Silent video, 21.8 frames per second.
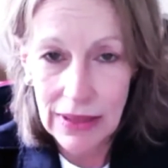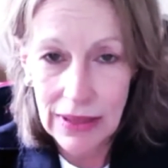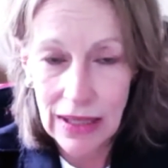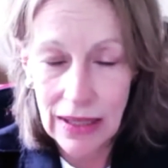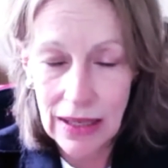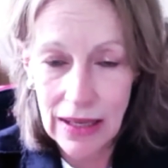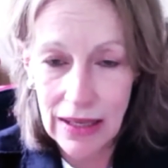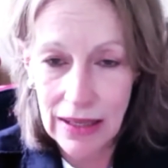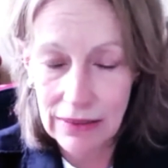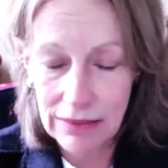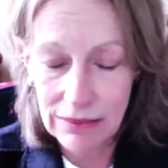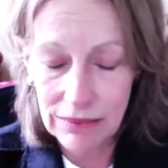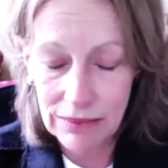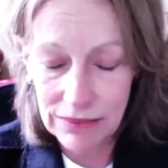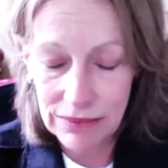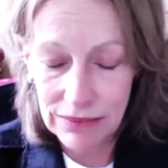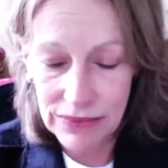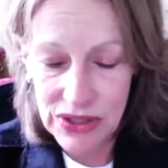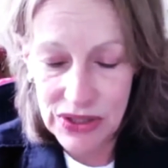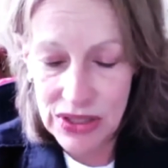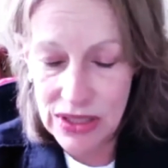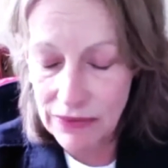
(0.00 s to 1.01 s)
I
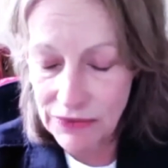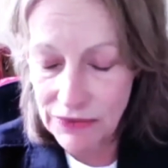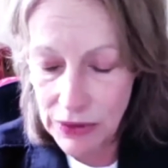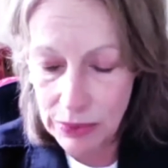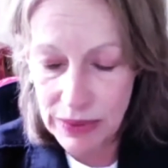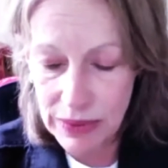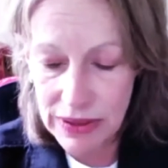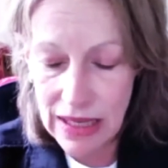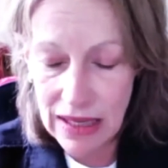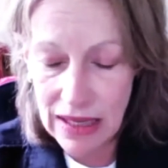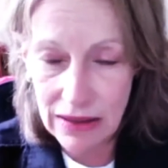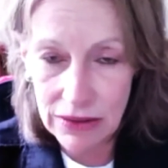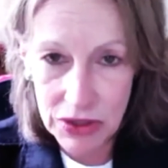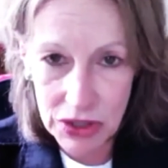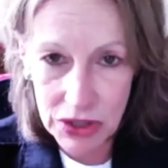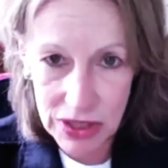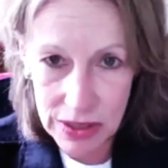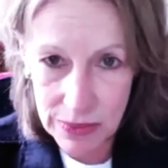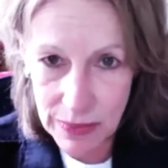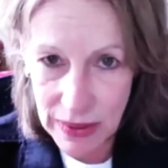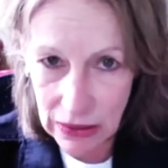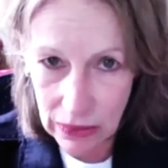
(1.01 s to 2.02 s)
suffered with
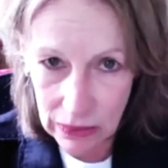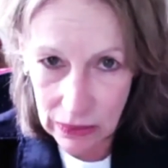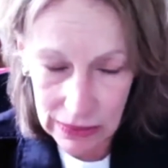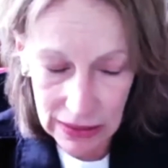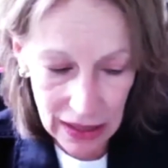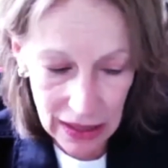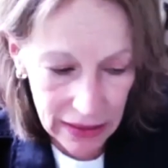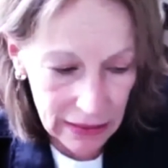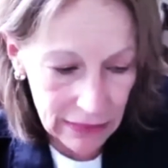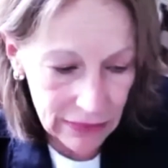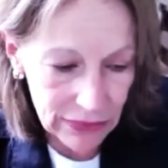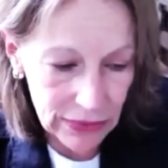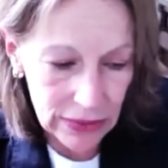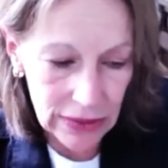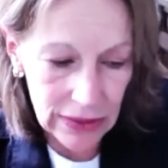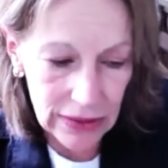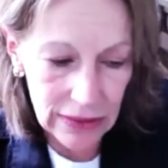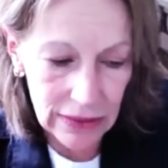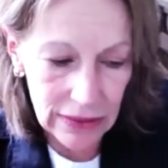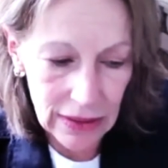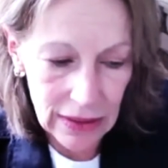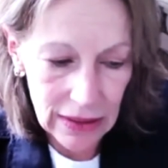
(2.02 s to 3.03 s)
allergies my whole life,
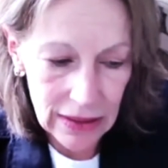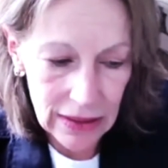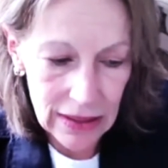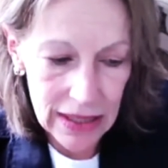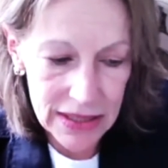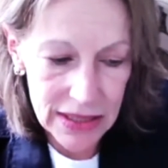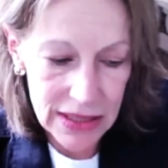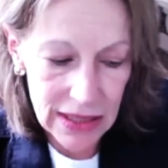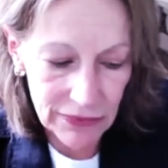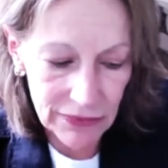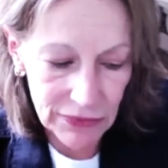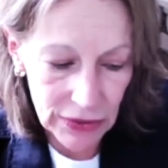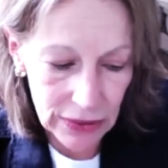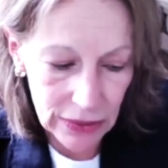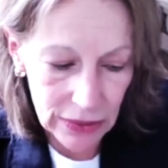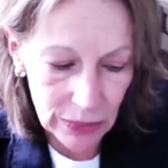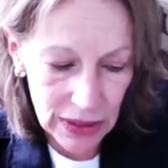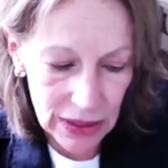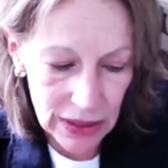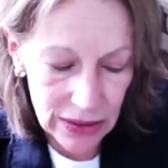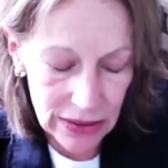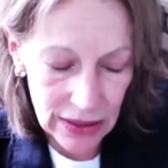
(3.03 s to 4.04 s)
or I suffered
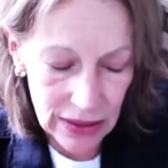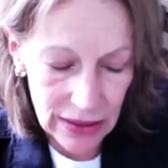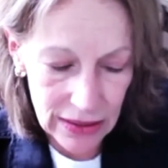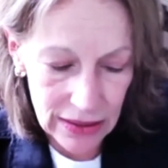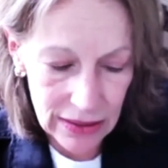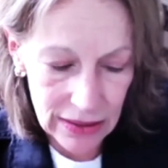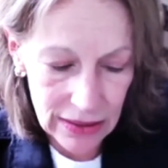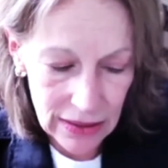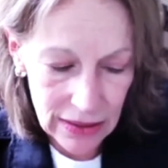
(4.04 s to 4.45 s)
with uh,